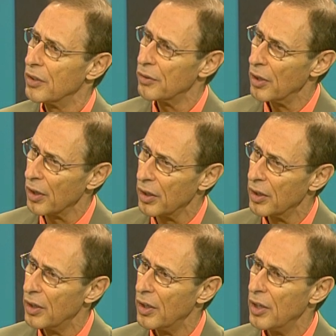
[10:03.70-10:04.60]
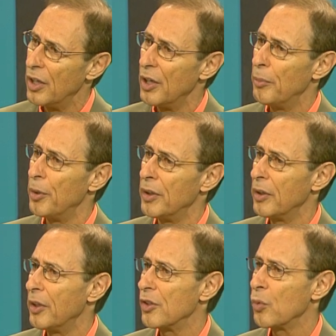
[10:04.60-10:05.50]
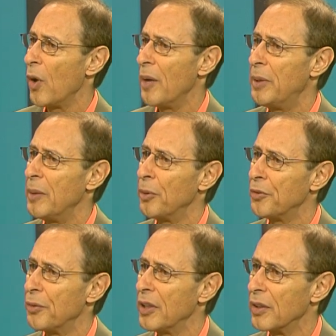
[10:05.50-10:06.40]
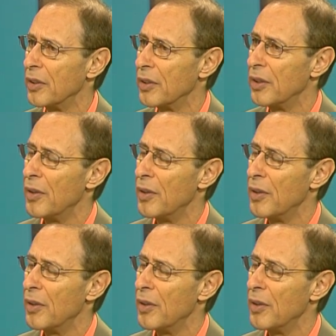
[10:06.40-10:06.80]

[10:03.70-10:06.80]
drug. But here's why people drink it.